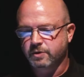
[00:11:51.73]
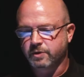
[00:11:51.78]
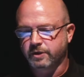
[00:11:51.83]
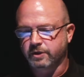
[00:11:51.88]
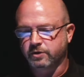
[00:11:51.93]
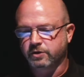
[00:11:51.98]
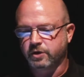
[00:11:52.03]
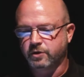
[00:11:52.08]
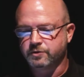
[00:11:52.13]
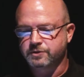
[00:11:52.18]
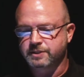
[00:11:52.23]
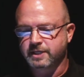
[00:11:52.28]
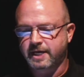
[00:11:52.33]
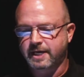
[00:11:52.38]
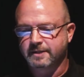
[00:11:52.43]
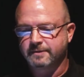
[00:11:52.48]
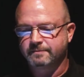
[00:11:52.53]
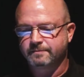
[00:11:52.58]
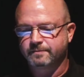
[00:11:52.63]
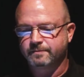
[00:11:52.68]
Go ahead and close
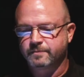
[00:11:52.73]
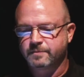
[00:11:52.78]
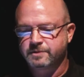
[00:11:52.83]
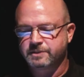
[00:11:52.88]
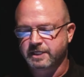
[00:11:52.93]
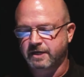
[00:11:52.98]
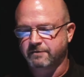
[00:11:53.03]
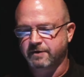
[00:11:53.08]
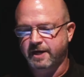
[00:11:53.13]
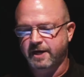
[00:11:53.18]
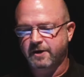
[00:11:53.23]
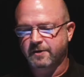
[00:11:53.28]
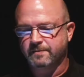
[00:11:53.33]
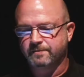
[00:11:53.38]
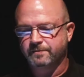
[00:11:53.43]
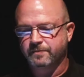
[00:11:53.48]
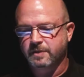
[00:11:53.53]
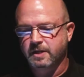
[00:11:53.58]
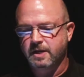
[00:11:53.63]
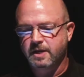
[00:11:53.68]
that, save it
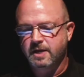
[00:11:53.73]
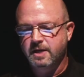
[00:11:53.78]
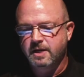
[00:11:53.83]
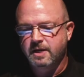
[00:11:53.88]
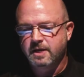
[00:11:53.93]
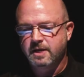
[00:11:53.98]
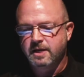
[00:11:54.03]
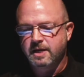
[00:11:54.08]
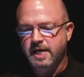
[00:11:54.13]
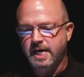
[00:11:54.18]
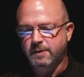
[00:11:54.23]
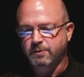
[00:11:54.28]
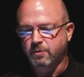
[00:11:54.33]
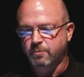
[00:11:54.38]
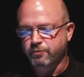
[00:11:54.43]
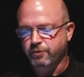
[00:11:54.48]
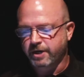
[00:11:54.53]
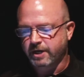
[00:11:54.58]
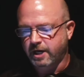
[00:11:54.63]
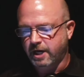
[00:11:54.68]
out,
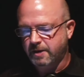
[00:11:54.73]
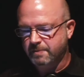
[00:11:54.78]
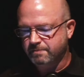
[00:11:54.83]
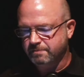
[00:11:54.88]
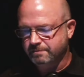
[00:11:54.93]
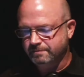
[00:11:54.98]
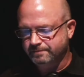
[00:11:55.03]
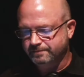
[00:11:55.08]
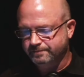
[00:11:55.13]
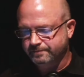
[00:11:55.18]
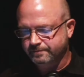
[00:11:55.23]
and we'll bring up